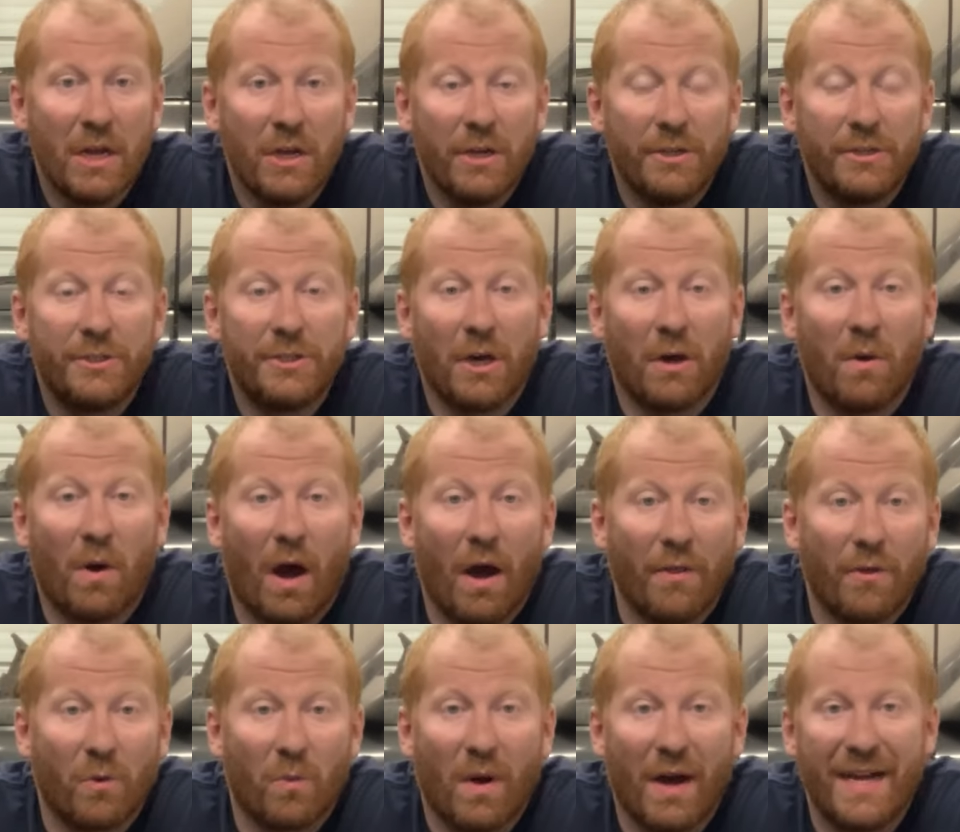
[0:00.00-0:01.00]
So
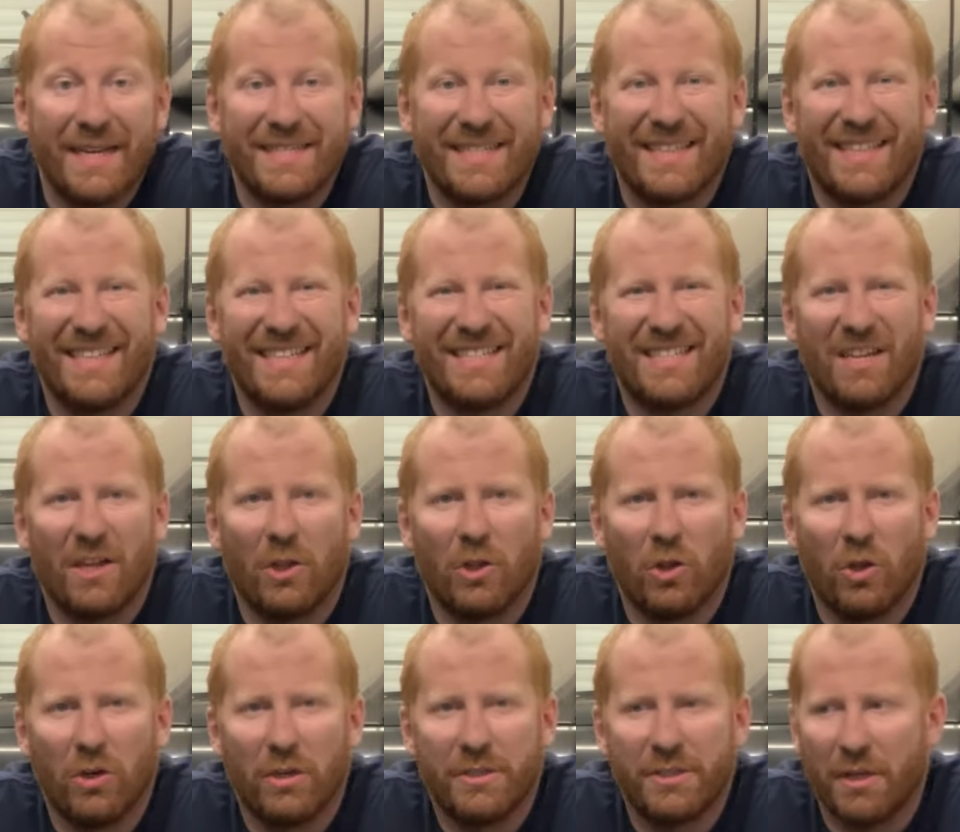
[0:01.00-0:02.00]
otherwise, this
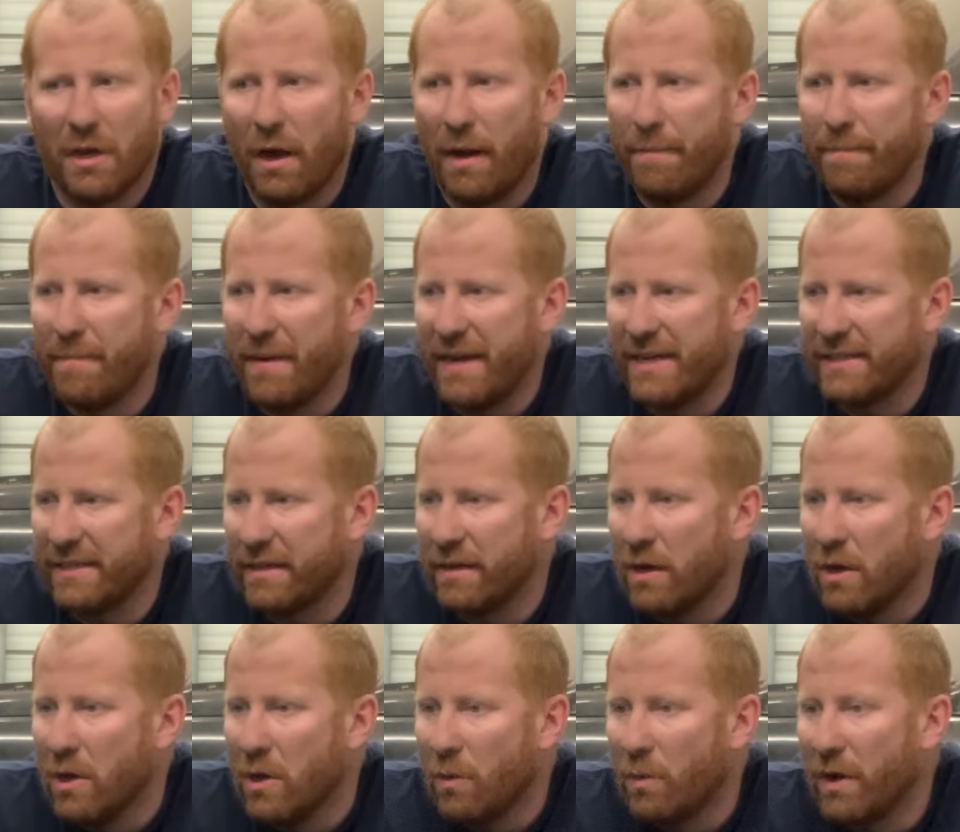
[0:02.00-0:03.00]
looks amazing.
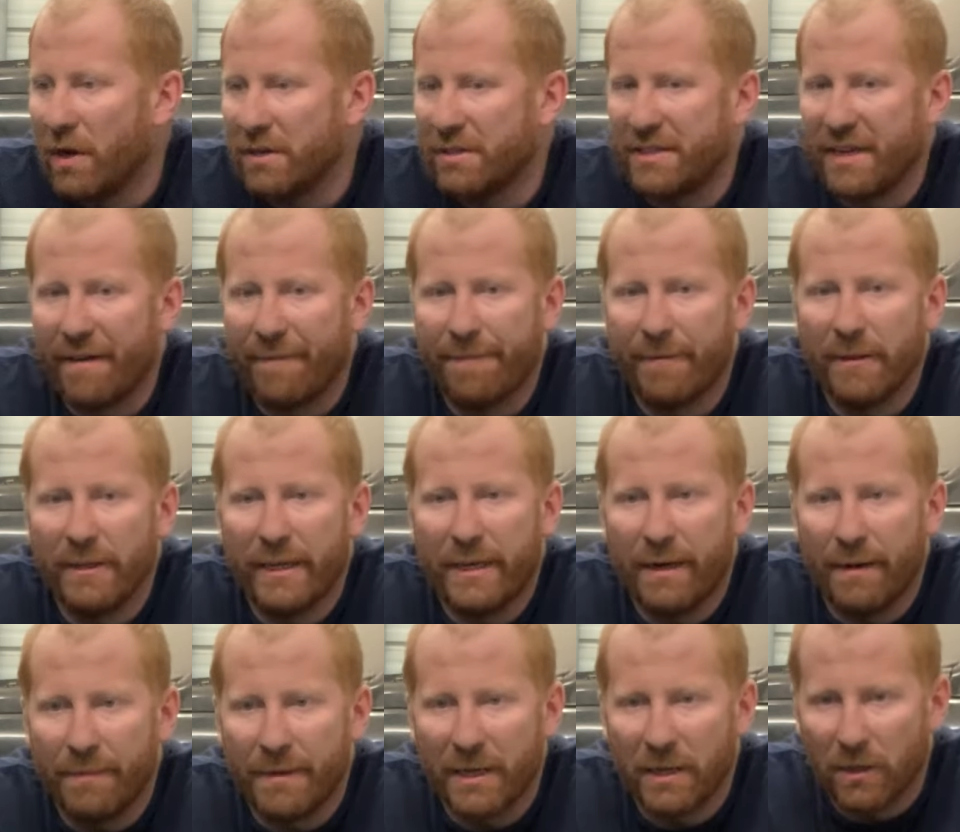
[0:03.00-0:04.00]
We are definitely
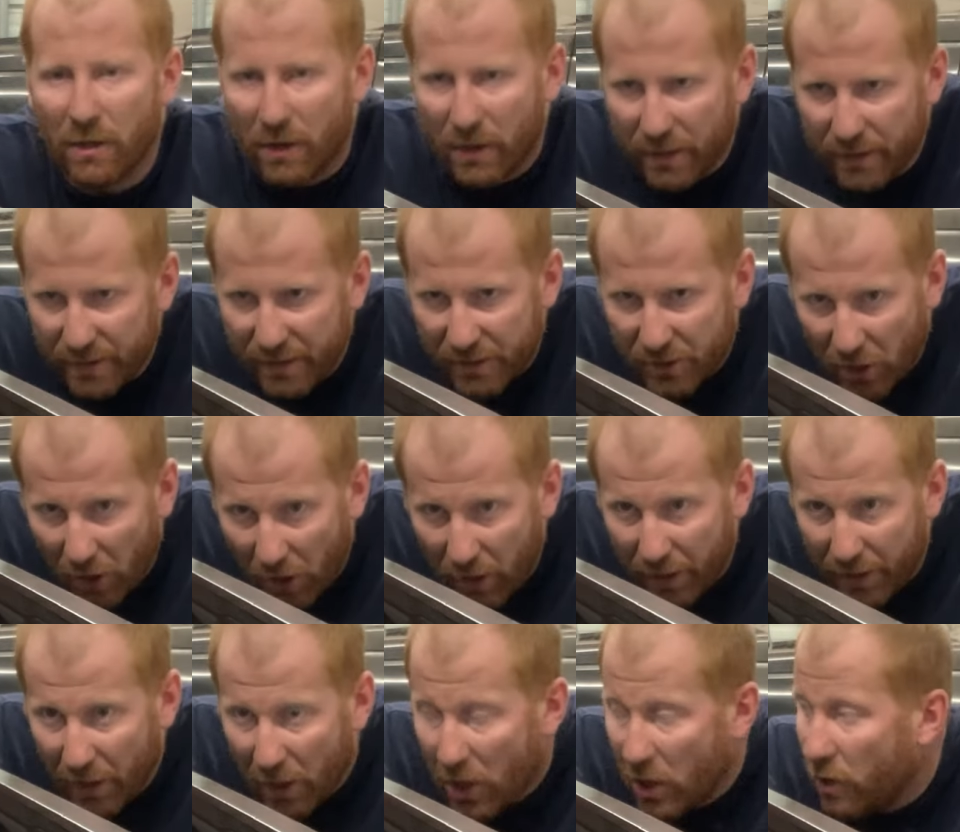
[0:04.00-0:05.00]
coming along on this
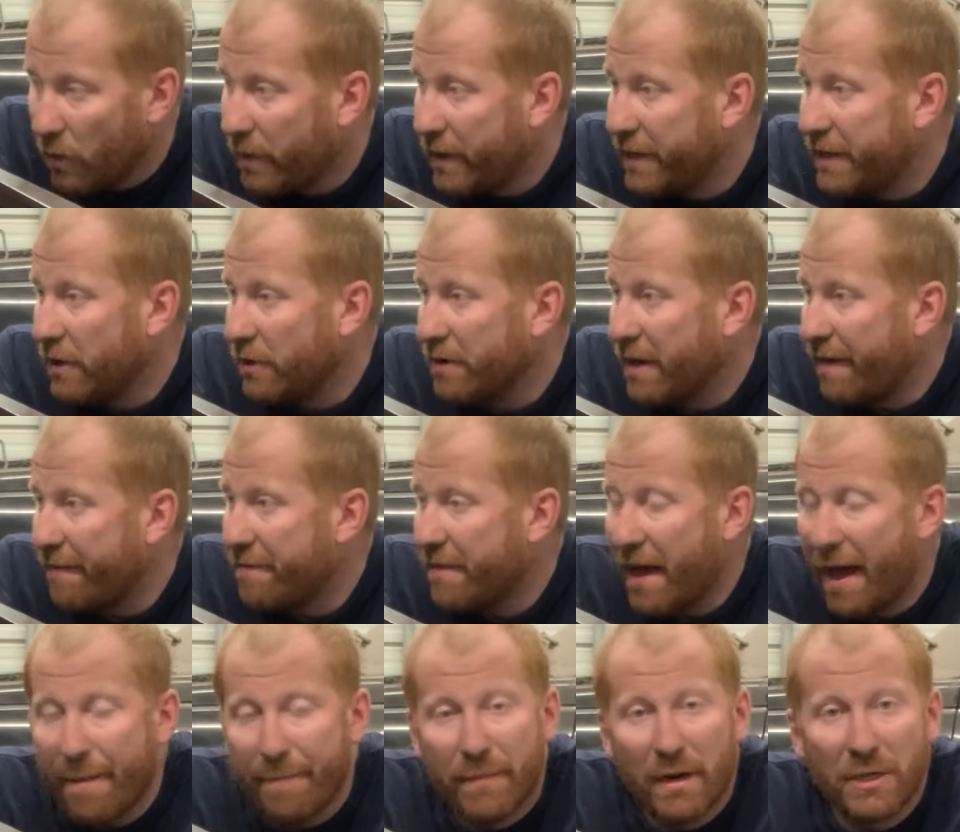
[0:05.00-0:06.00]
hood. We don't have
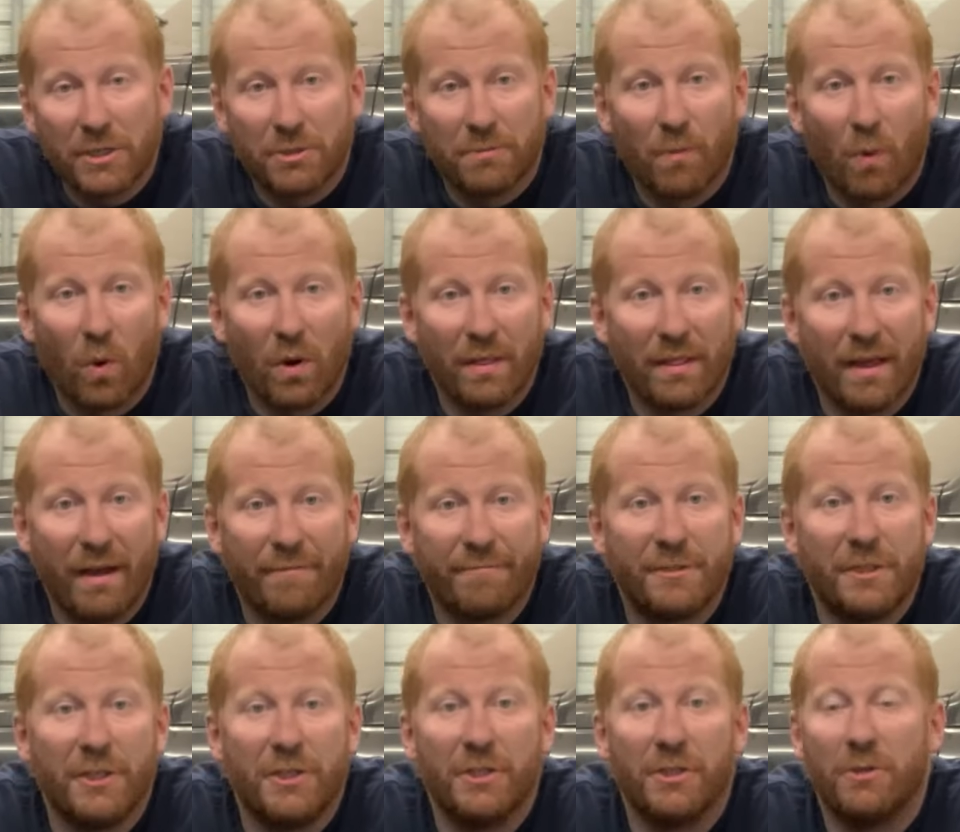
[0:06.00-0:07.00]
that much more left
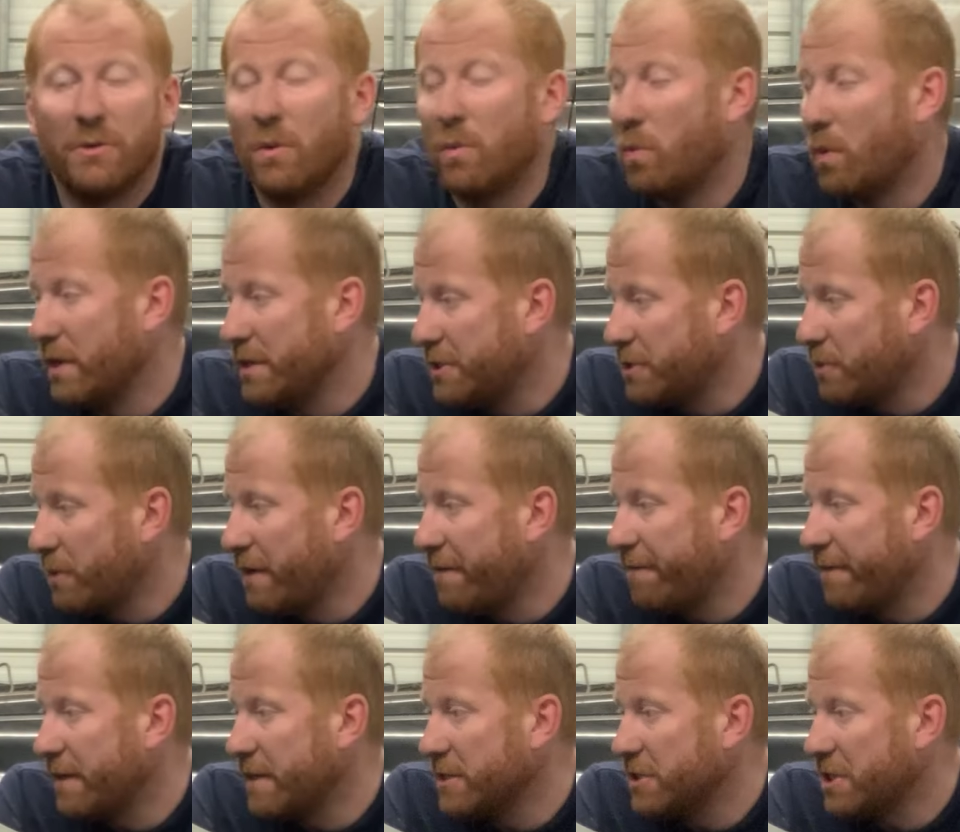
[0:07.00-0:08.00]
to do. Once we
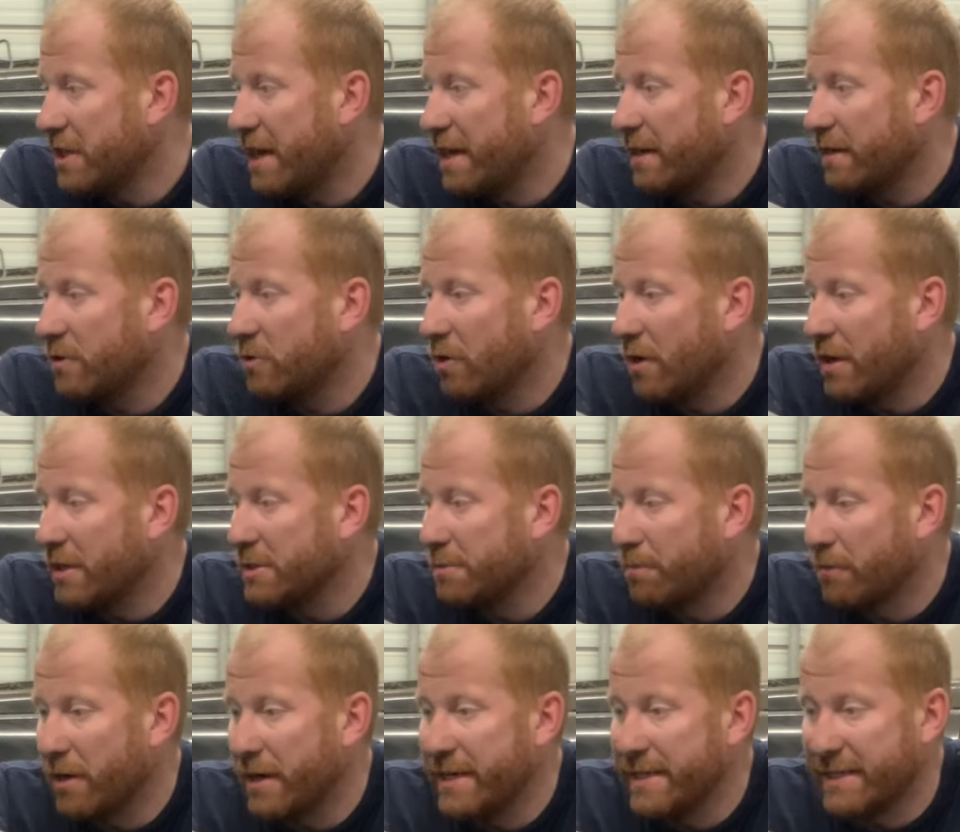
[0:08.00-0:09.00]
finish that cross
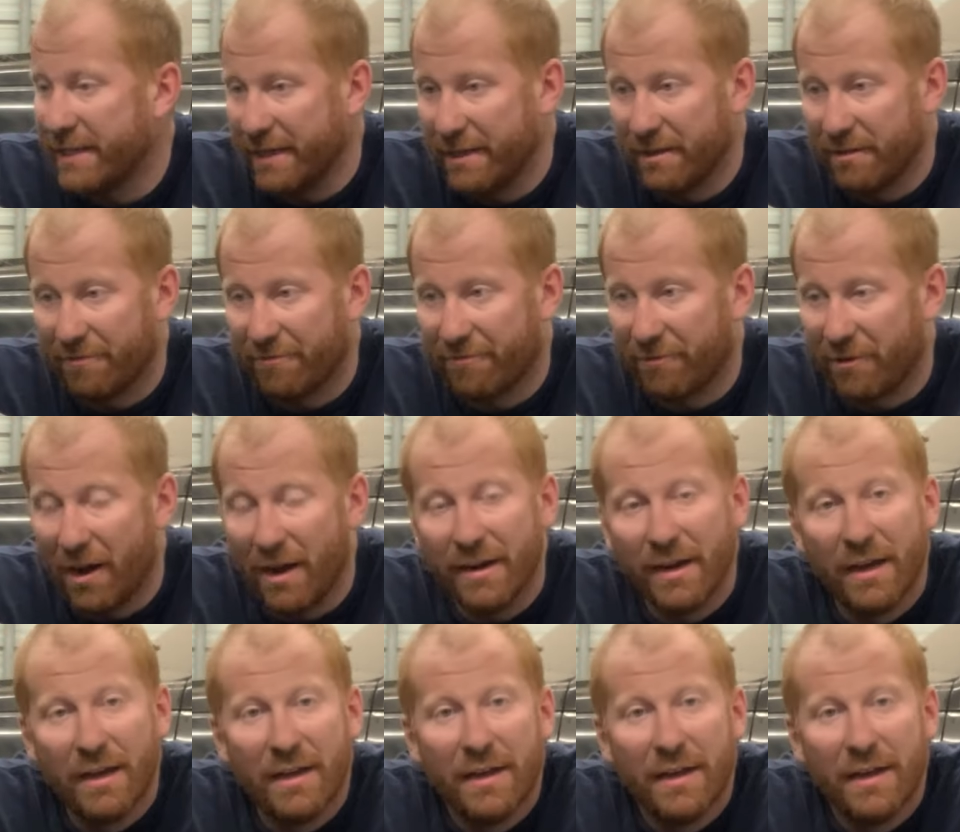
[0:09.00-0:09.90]
brace in the front,